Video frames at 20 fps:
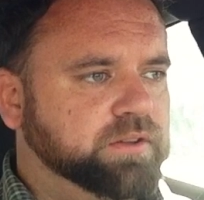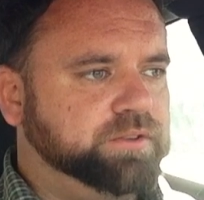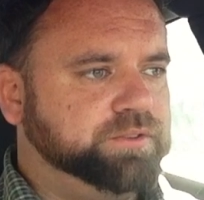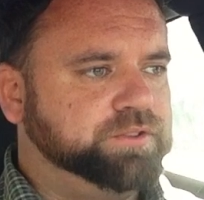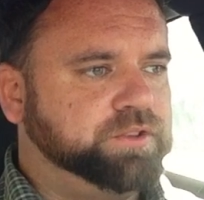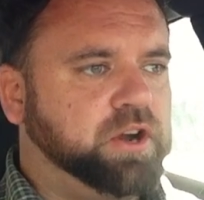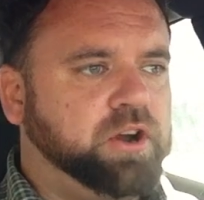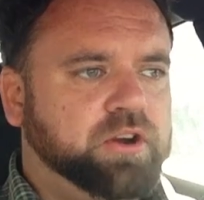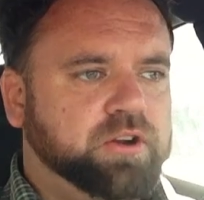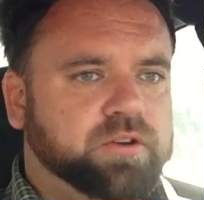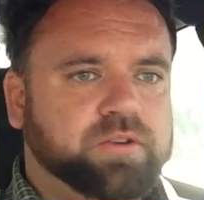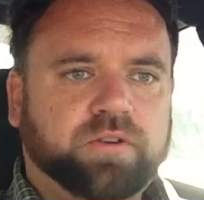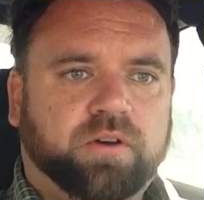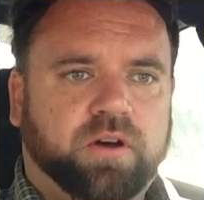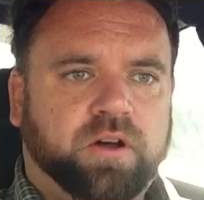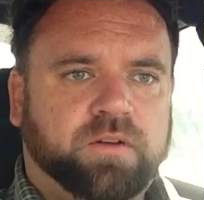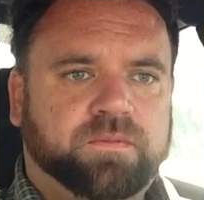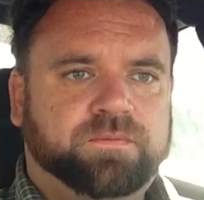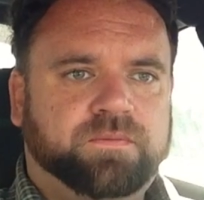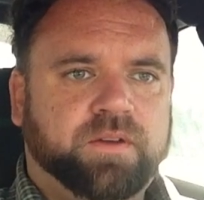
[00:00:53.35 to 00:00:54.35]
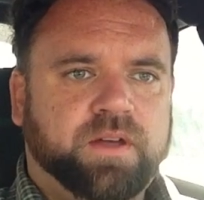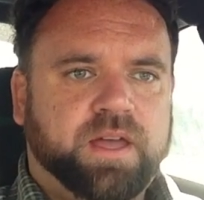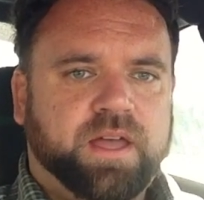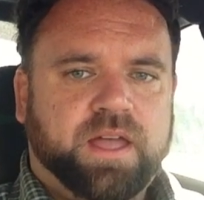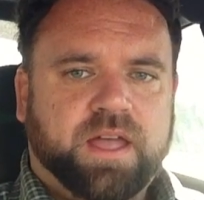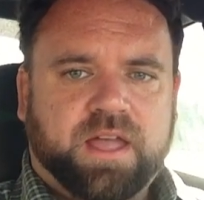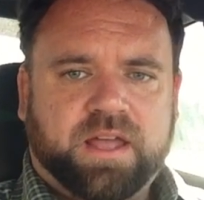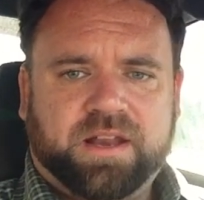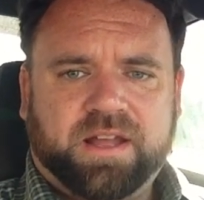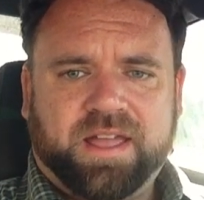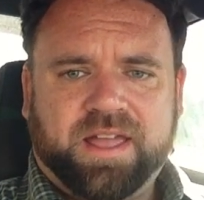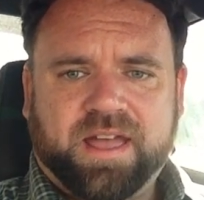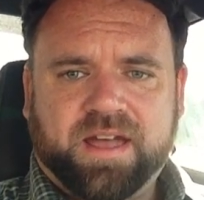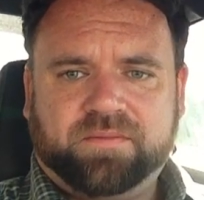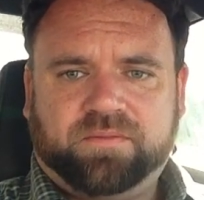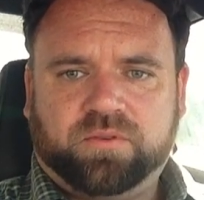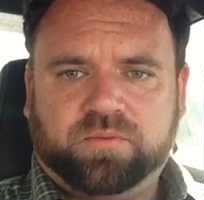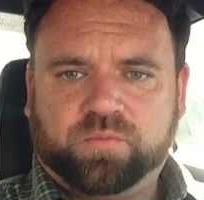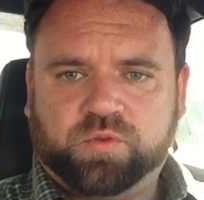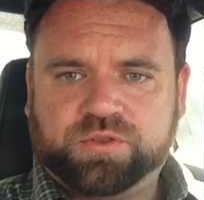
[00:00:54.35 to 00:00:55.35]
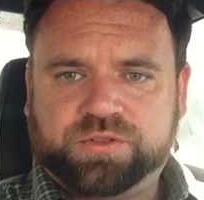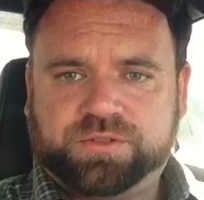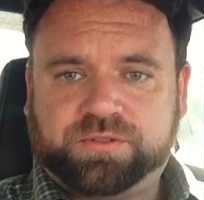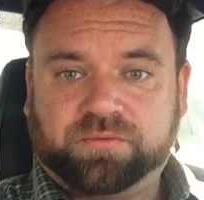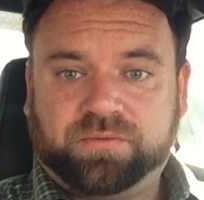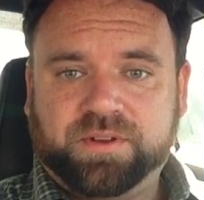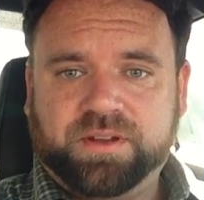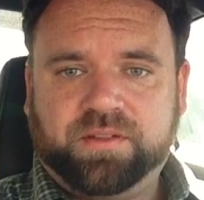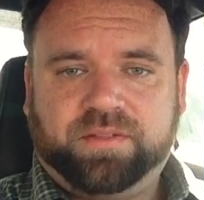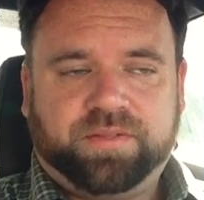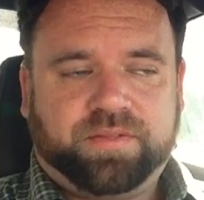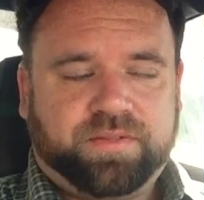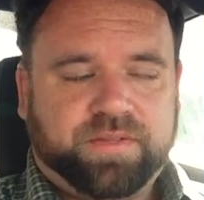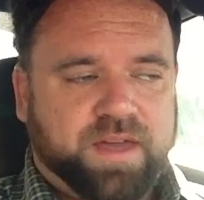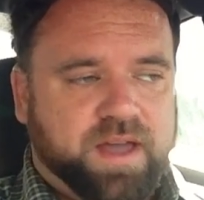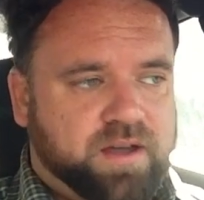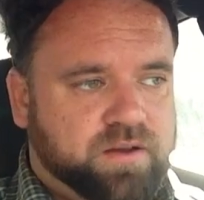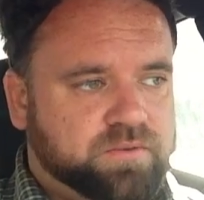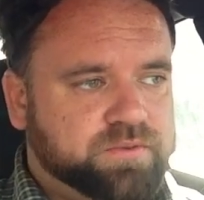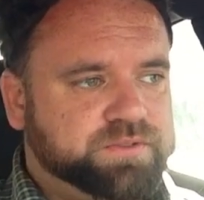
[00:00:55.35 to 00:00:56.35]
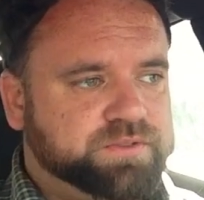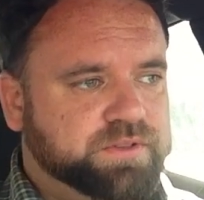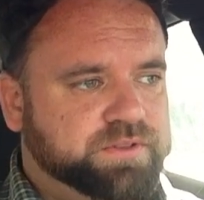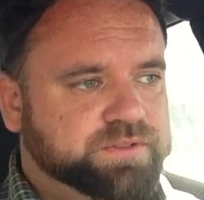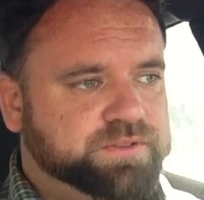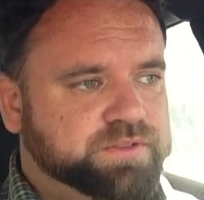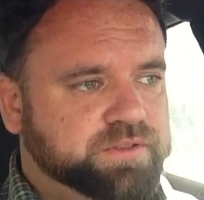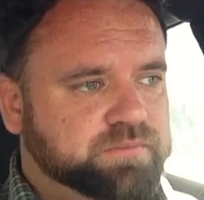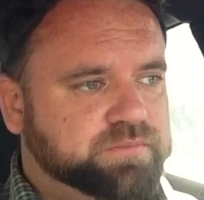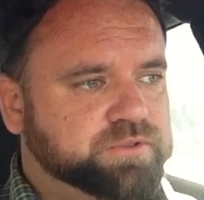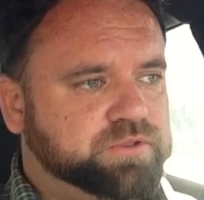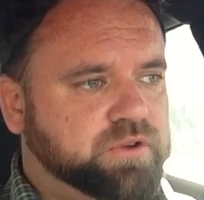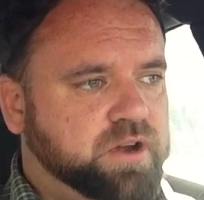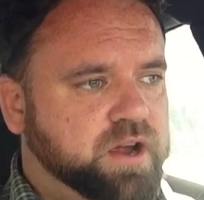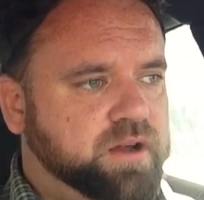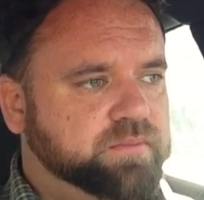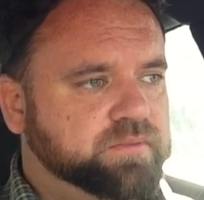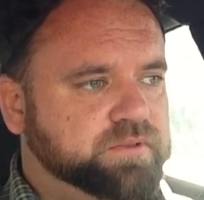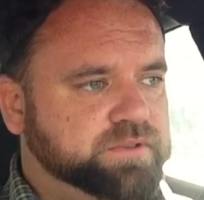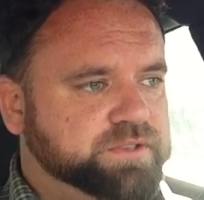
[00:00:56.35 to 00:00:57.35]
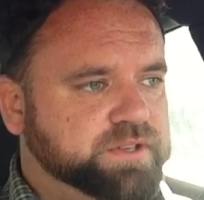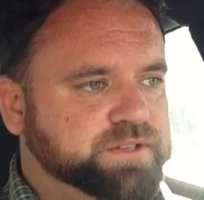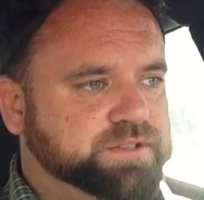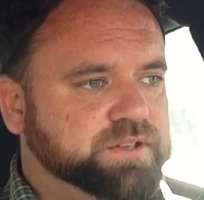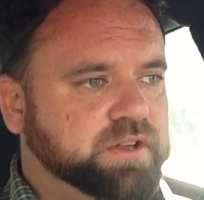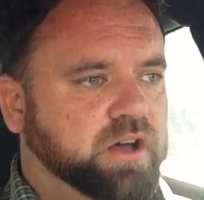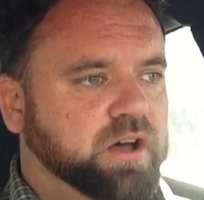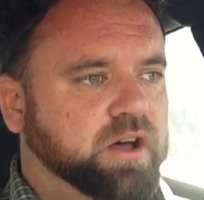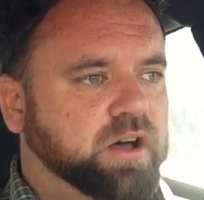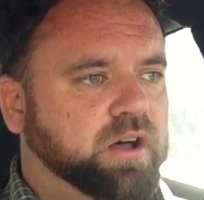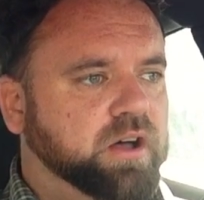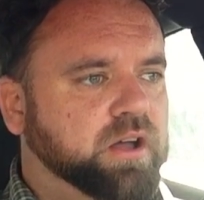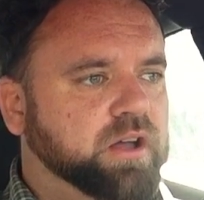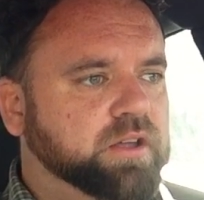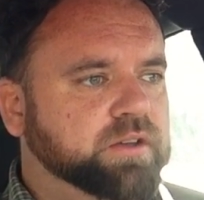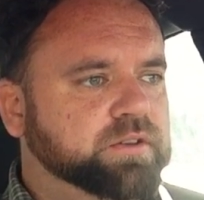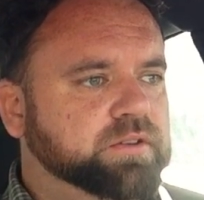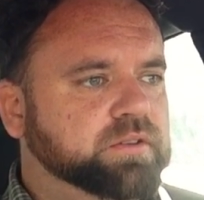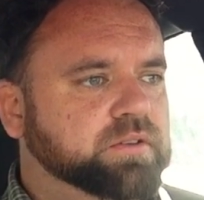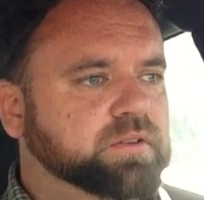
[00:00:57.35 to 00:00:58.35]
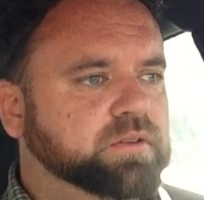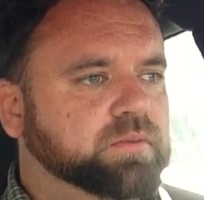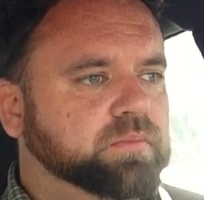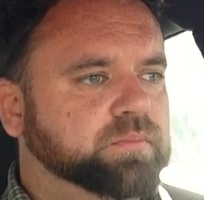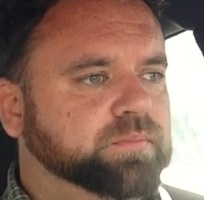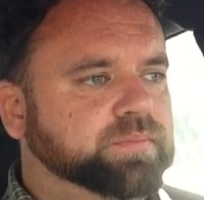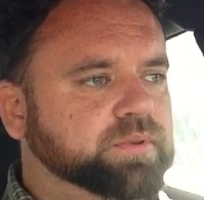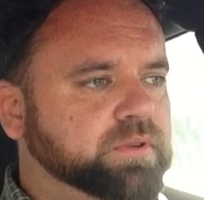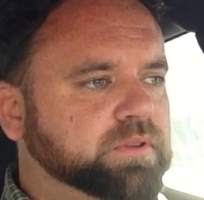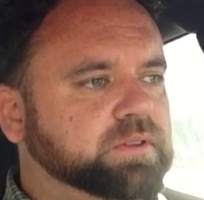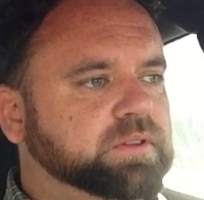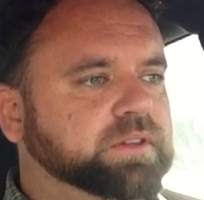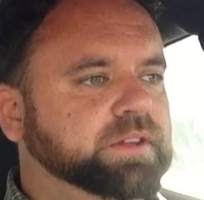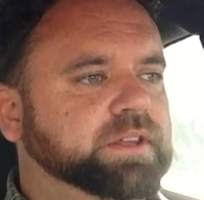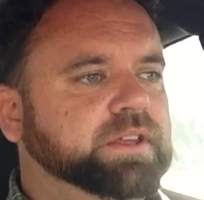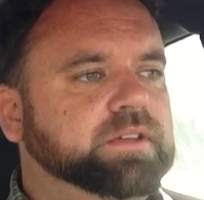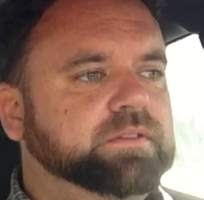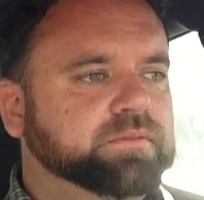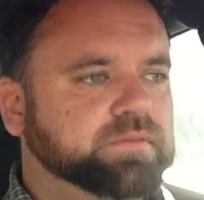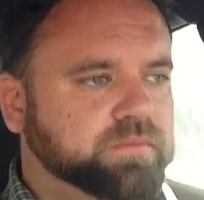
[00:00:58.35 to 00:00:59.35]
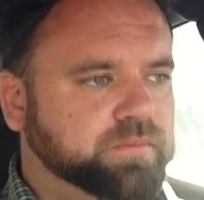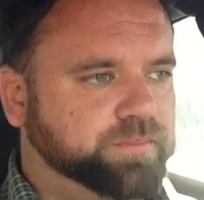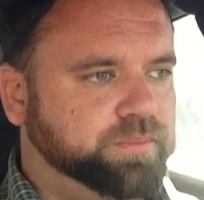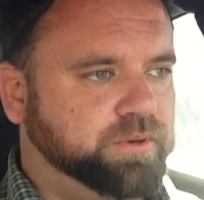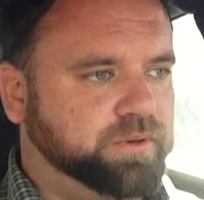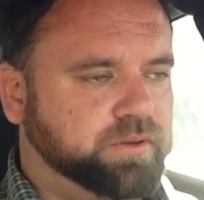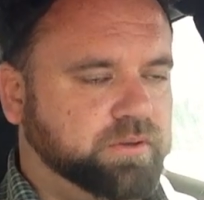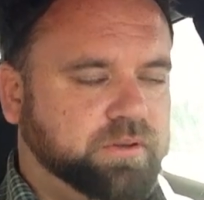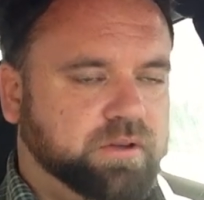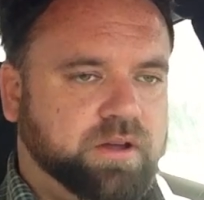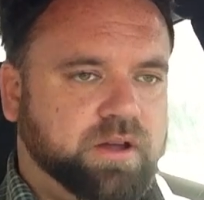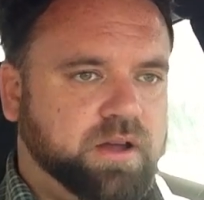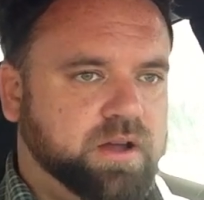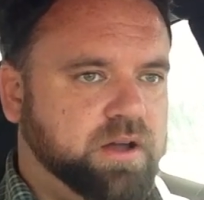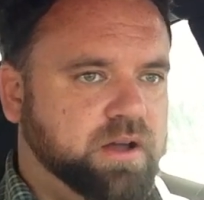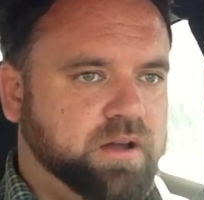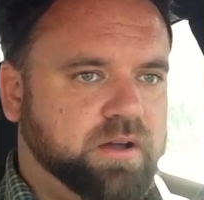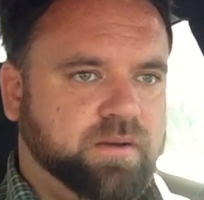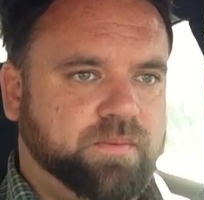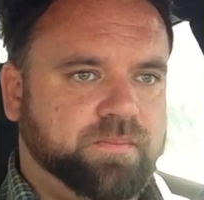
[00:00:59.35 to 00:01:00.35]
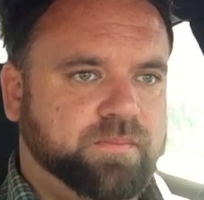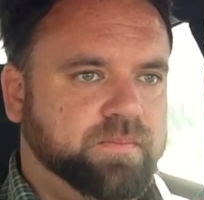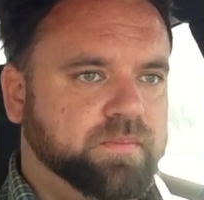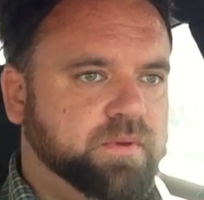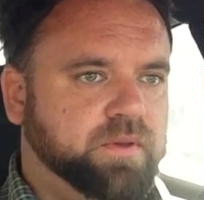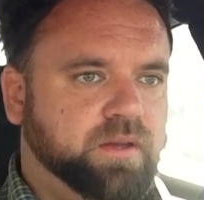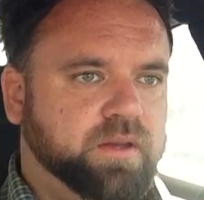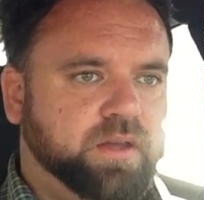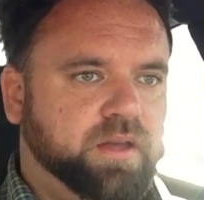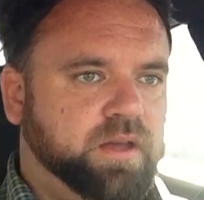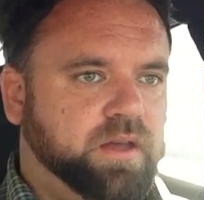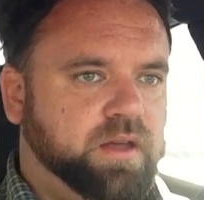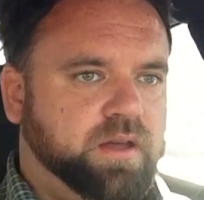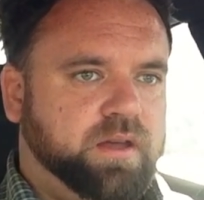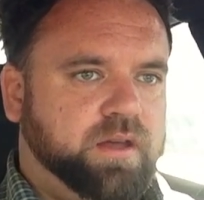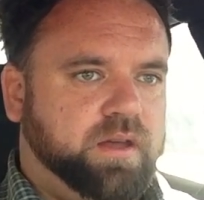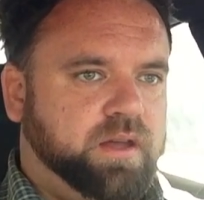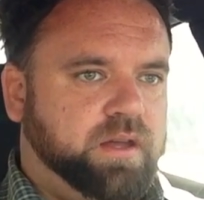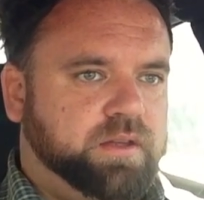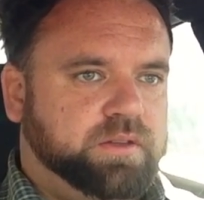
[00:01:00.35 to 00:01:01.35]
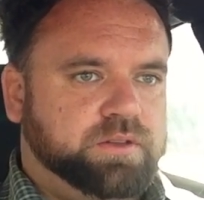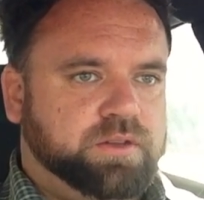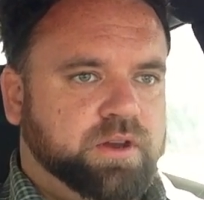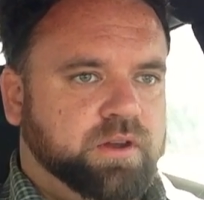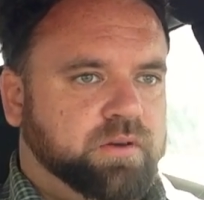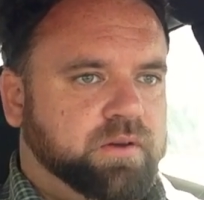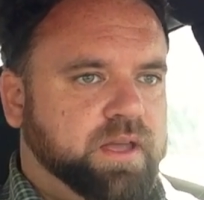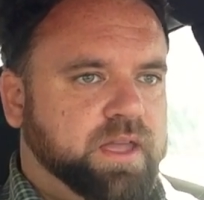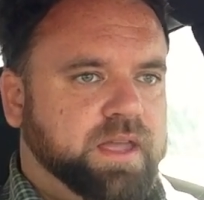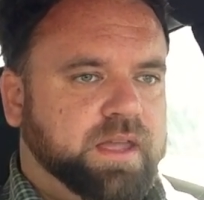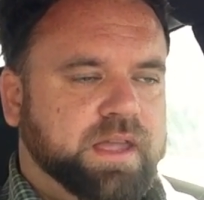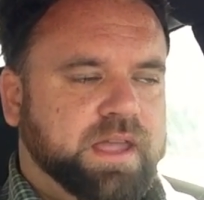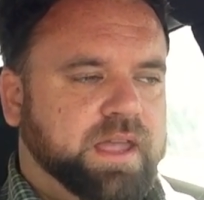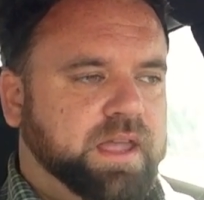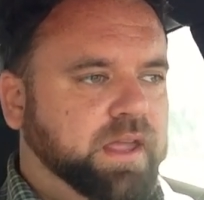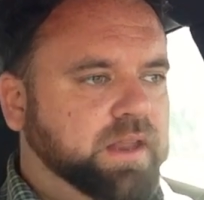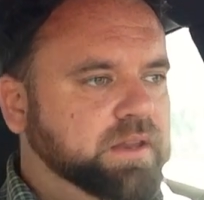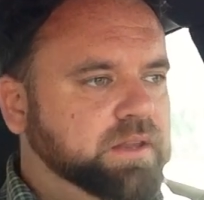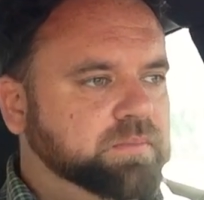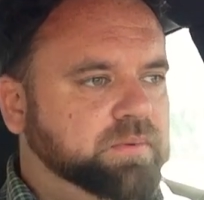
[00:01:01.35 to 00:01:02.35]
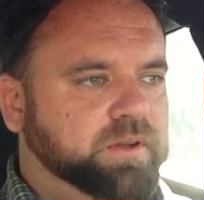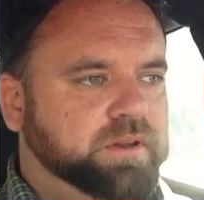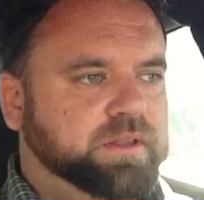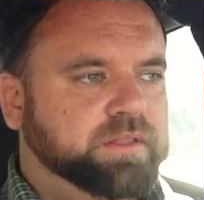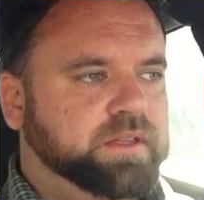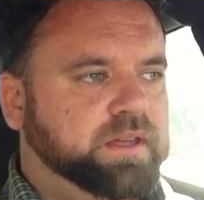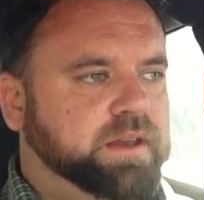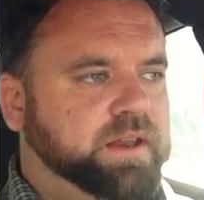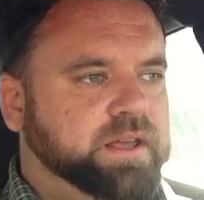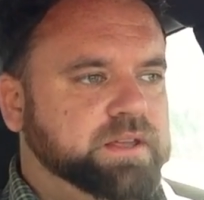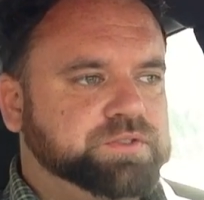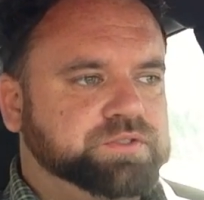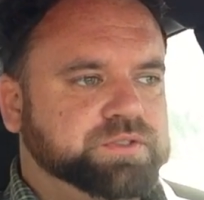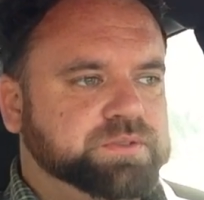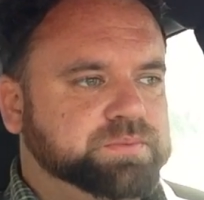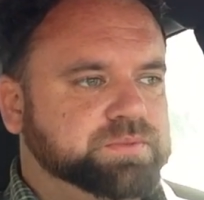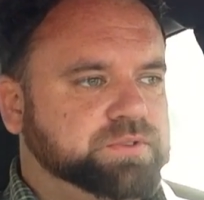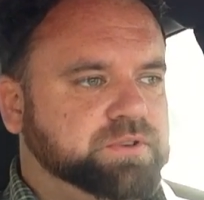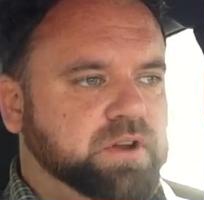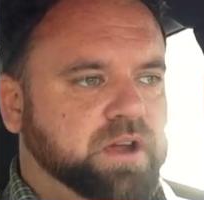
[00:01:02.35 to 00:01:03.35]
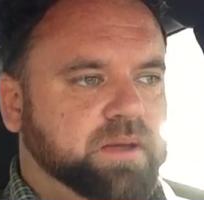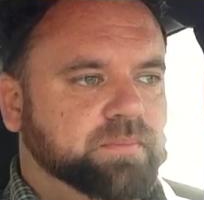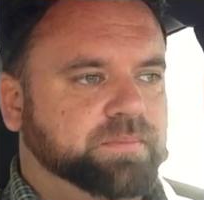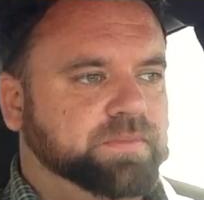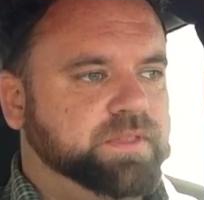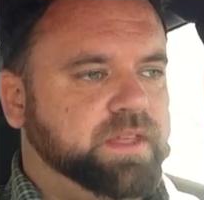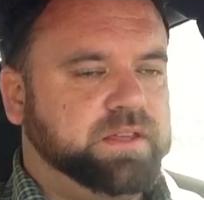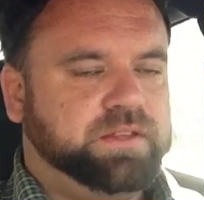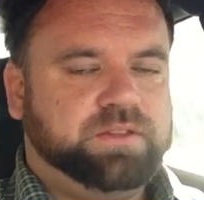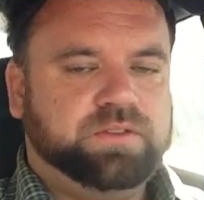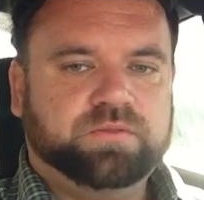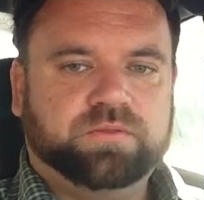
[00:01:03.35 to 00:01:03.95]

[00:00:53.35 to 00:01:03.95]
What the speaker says: turd off, and I have almost 3,000 subscribers. That's unbelievable. You know, anybody that has subscribed, thank